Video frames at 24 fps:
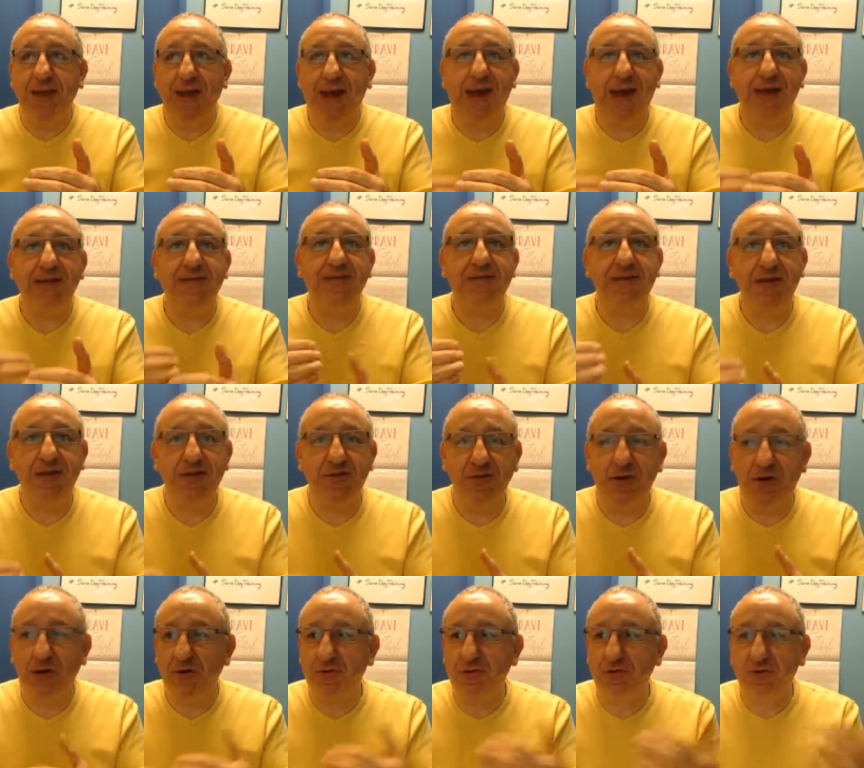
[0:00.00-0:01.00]
ask their
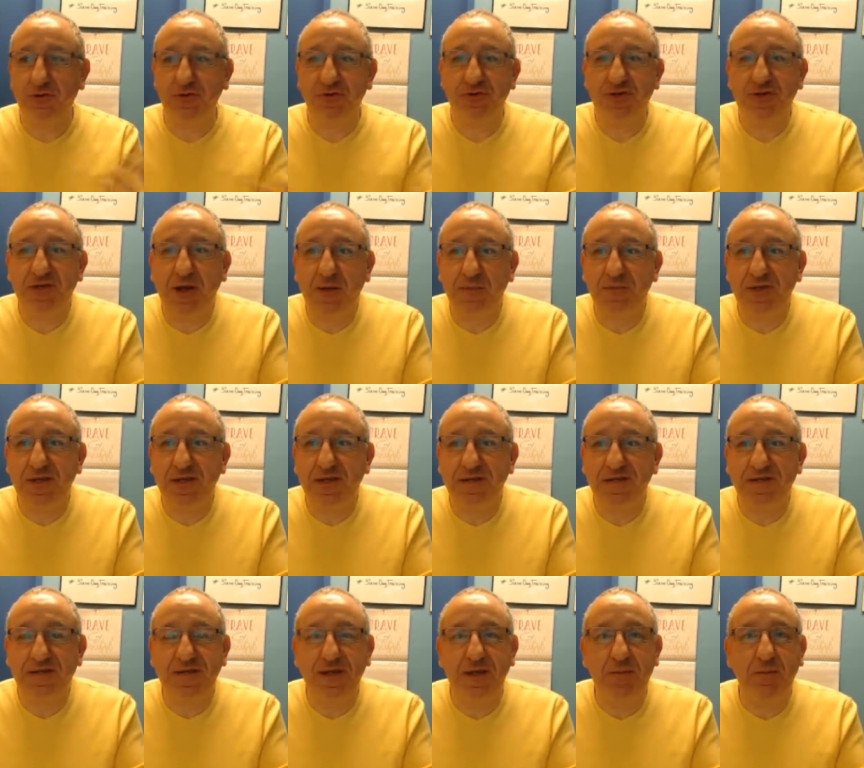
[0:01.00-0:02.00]
dog to do something
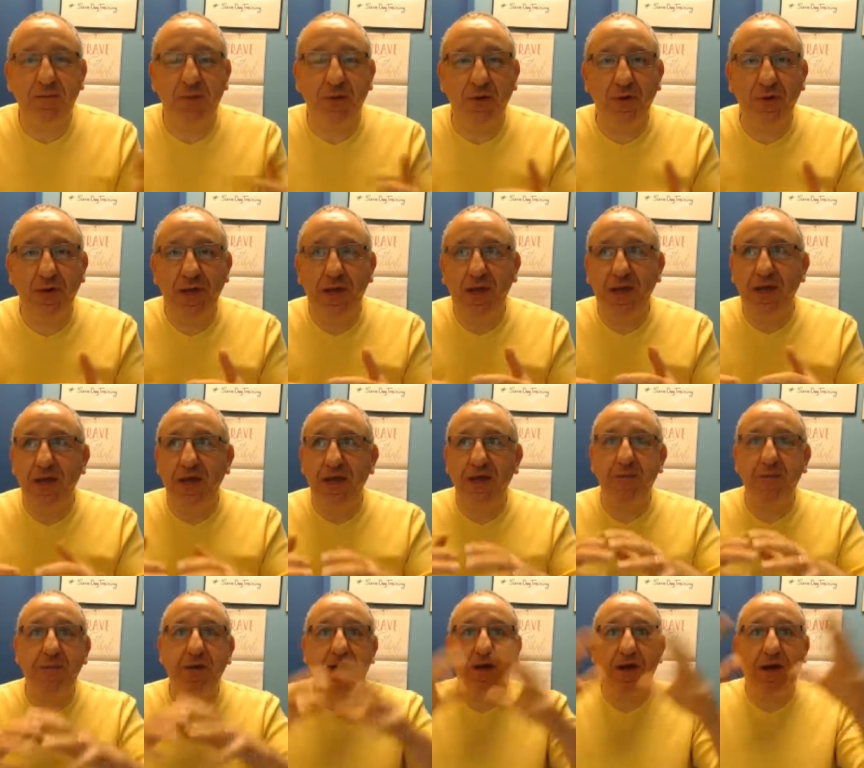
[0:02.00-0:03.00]
simple,
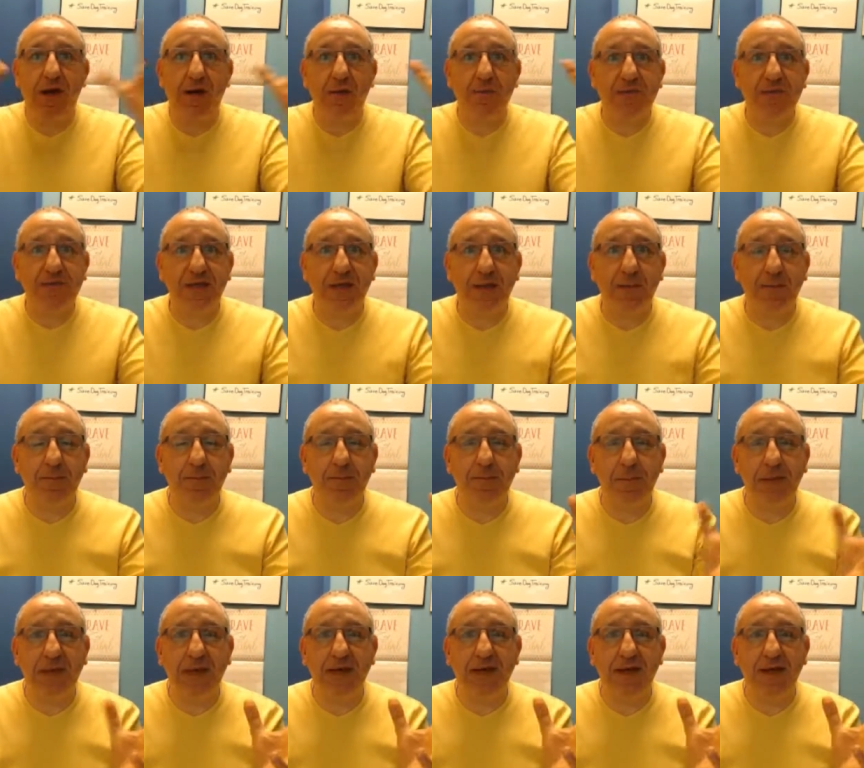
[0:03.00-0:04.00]
it becomes a
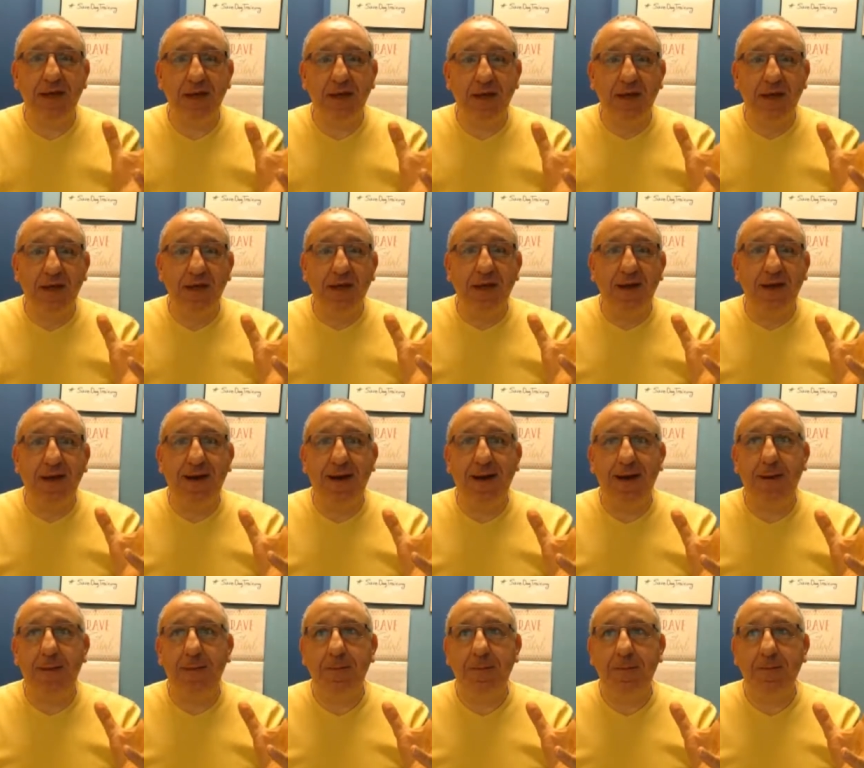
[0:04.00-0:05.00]
big
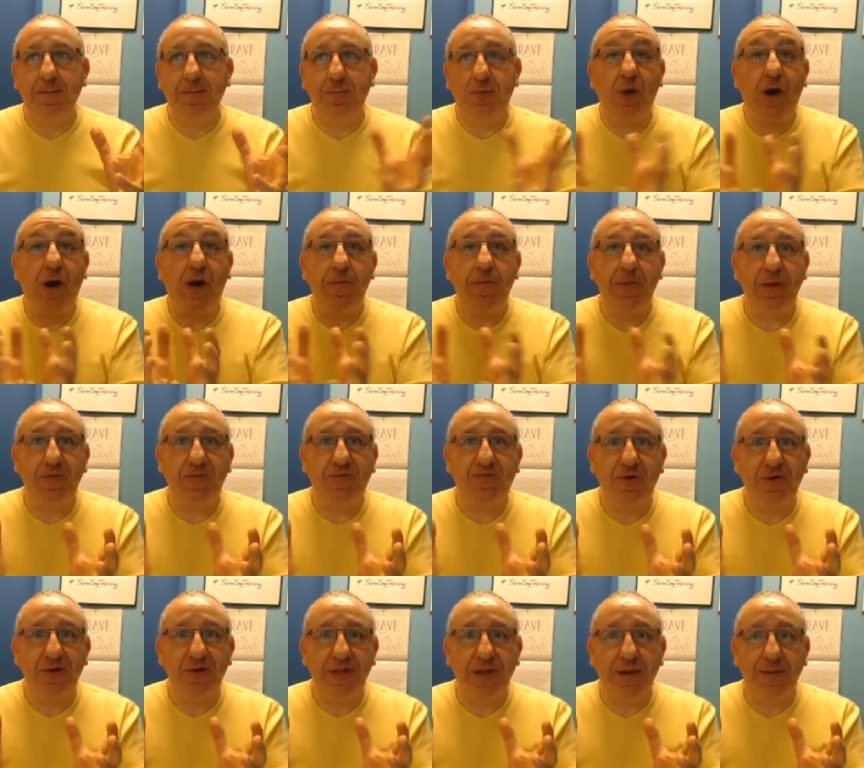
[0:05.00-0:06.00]
uh, problem
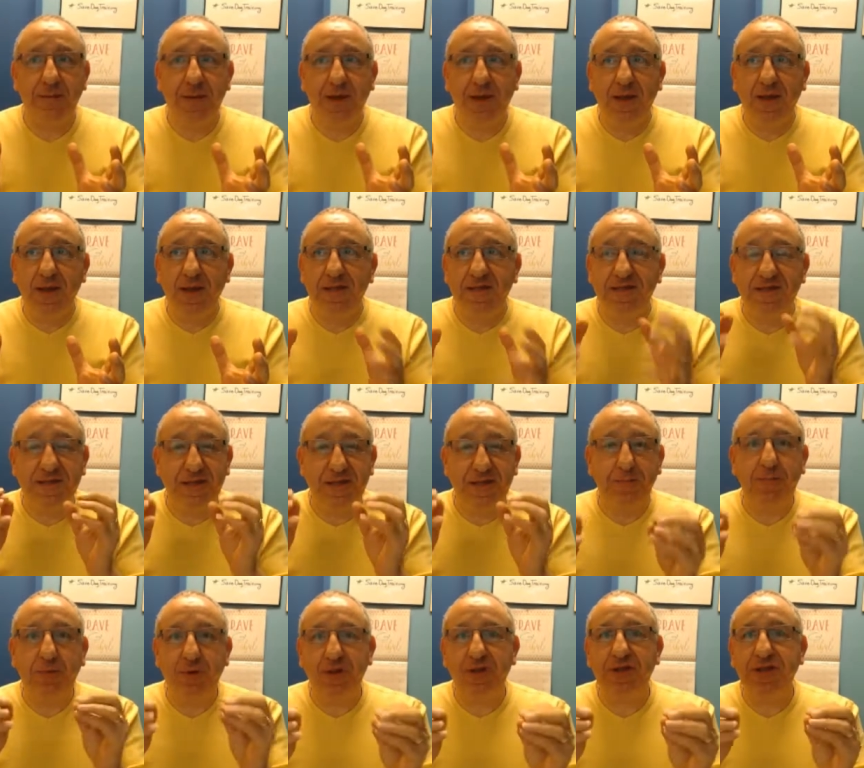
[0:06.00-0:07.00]
for them.
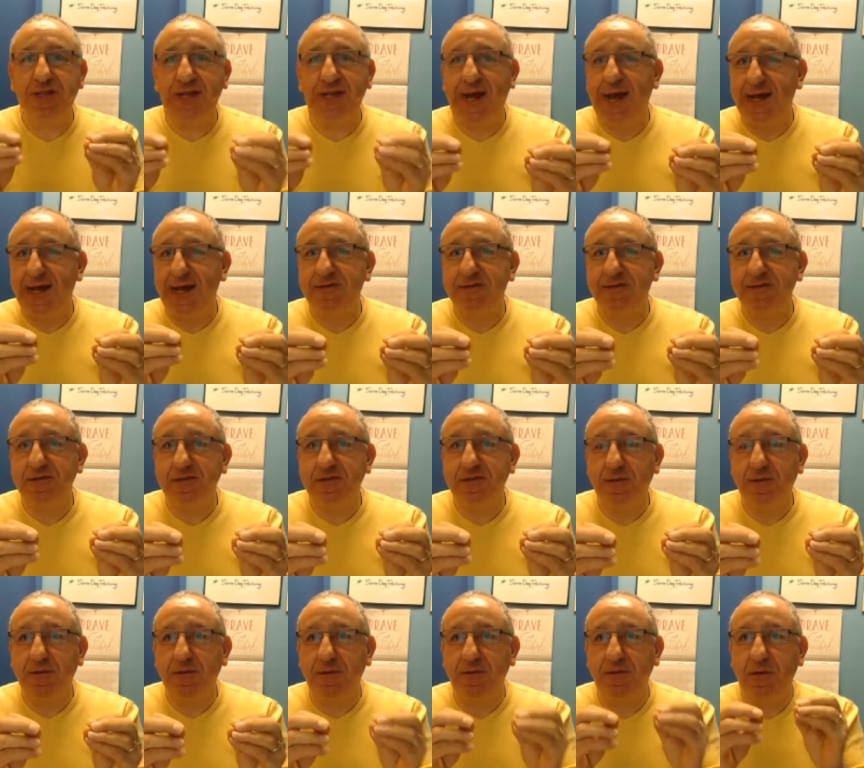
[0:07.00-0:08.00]
Simple tasks
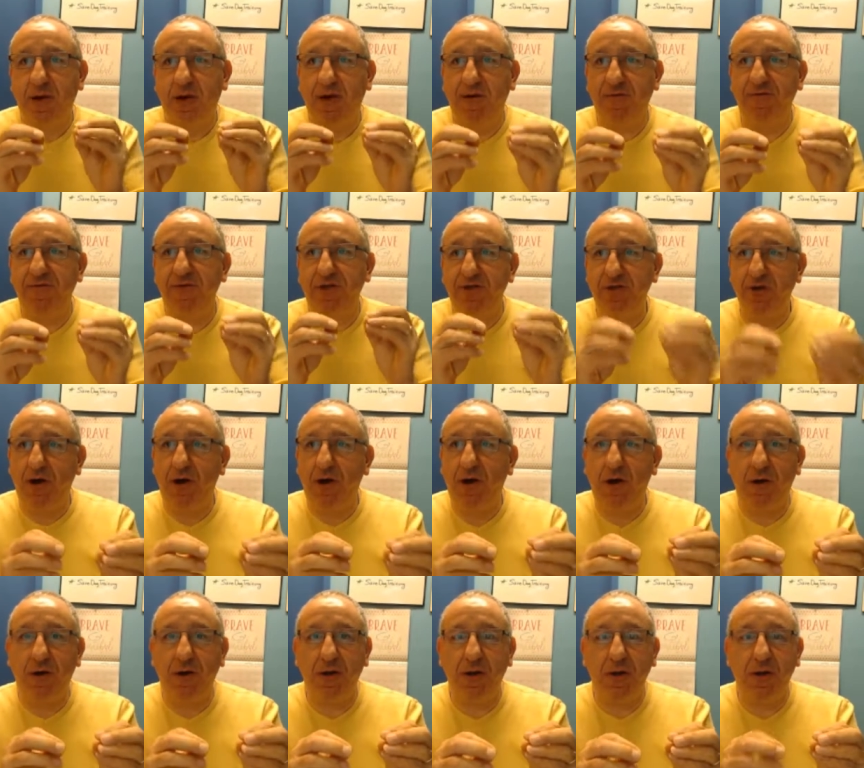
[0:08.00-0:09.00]
of a
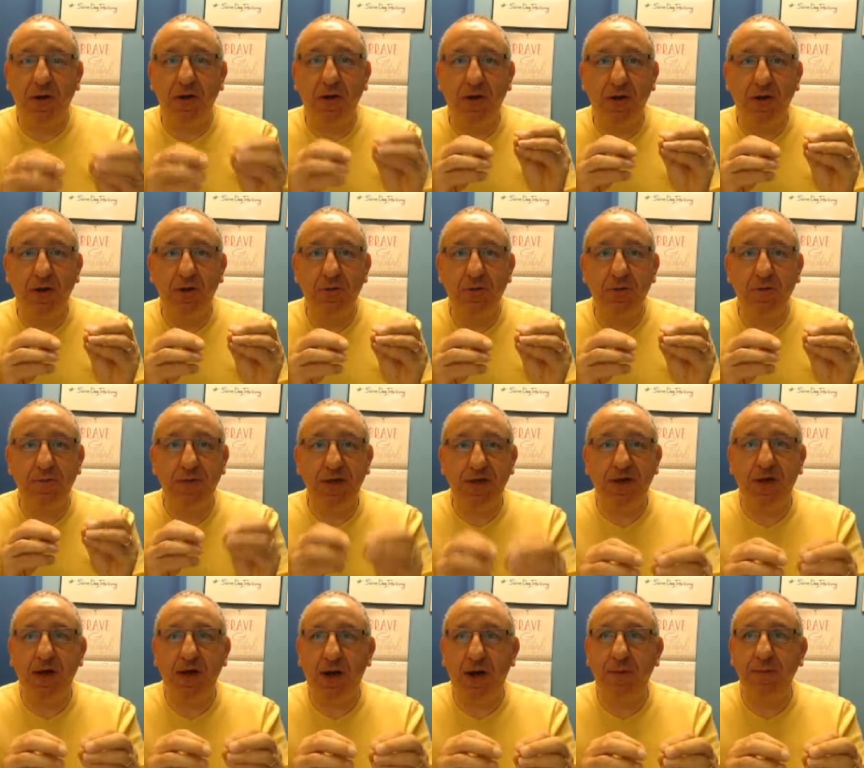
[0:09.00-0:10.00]
dog
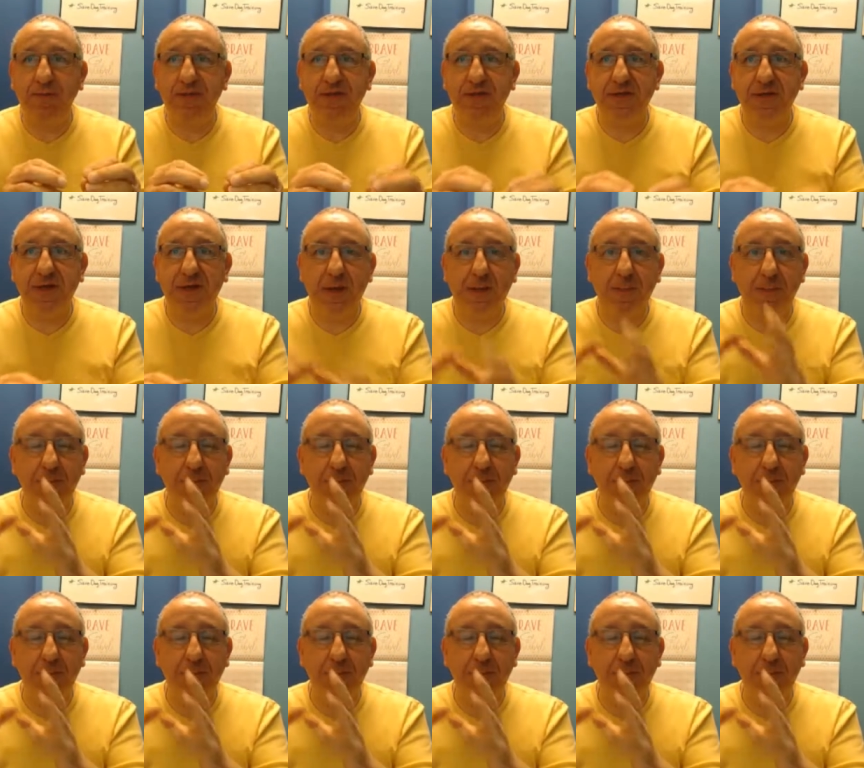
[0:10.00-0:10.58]
becomes a